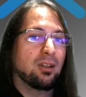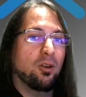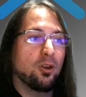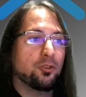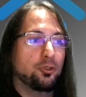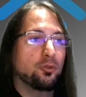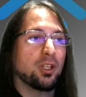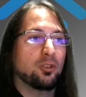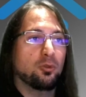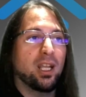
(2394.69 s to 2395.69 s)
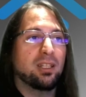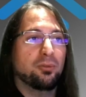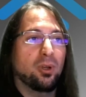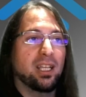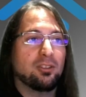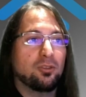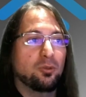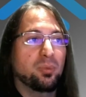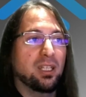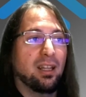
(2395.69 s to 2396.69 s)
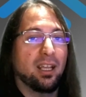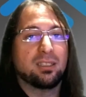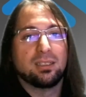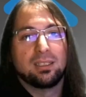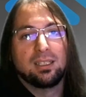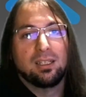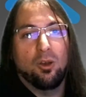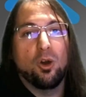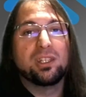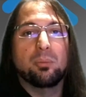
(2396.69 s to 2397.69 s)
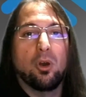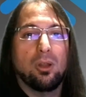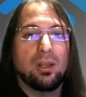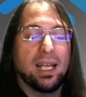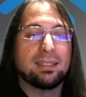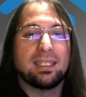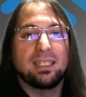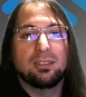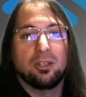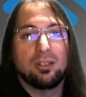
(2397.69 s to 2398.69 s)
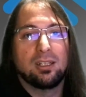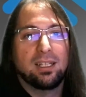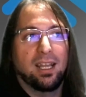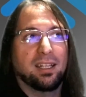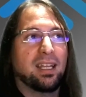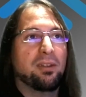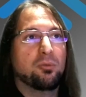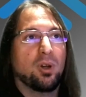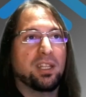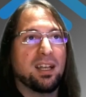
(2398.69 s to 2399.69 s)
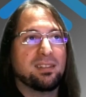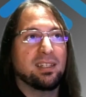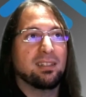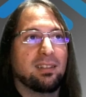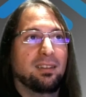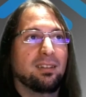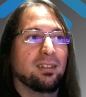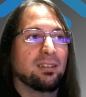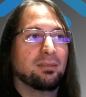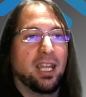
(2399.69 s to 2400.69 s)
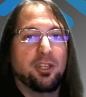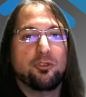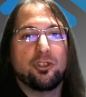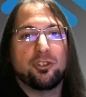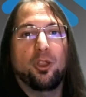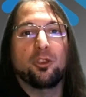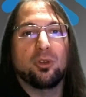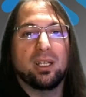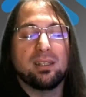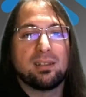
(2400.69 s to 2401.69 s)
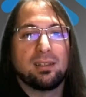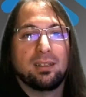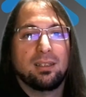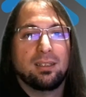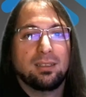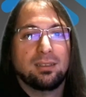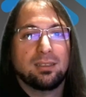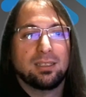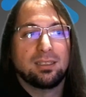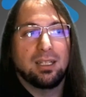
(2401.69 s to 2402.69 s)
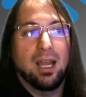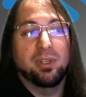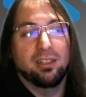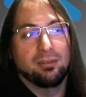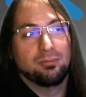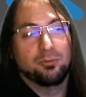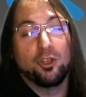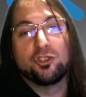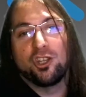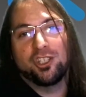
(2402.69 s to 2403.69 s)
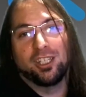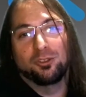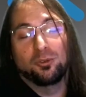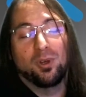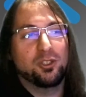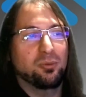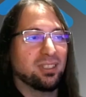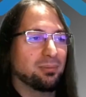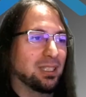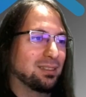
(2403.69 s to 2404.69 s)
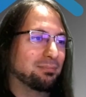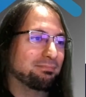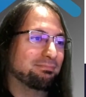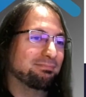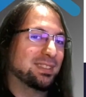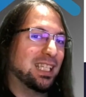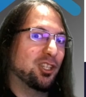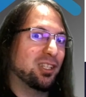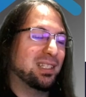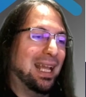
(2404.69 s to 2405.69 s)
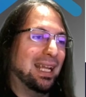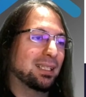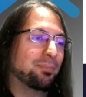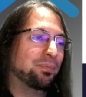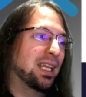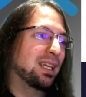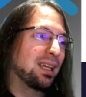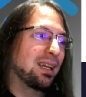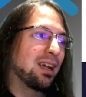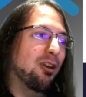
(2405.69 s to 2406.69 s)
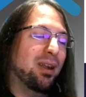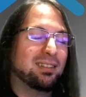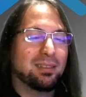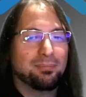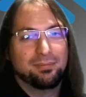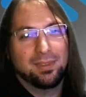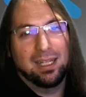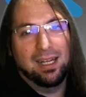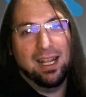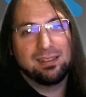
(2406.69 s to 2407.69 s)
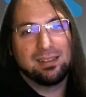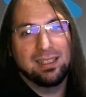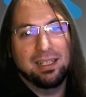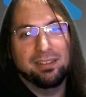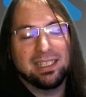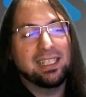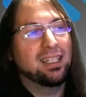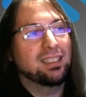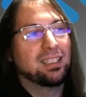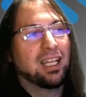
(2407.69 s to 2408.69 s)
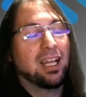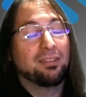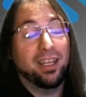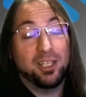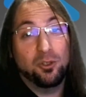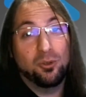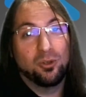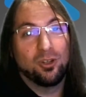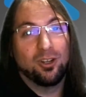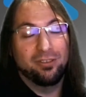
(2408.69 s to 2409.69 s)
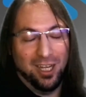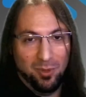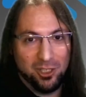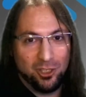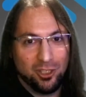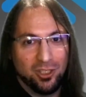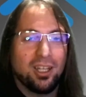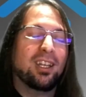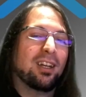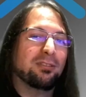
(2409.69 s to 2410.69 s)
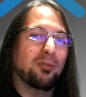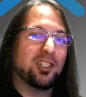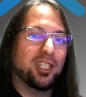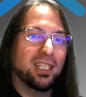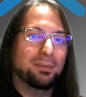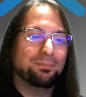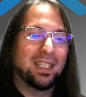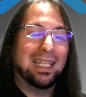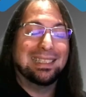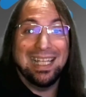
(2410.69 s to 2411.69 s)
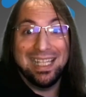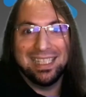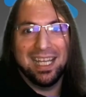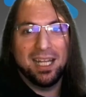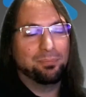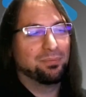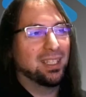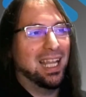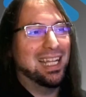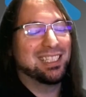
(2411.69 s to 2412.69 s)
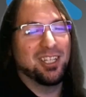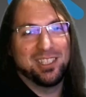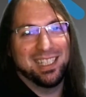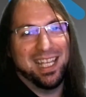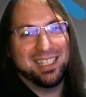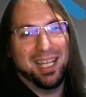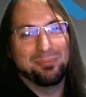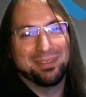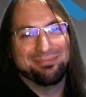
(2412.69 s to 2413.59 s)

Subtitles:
Or do you want to wait for it to be like Audible and Kindle and everyone has and you just earn tokens? I mean, not judging, you do what you want, but just saying. All right, let's leave it here. Thank you very much for watching. Take care, and until next time.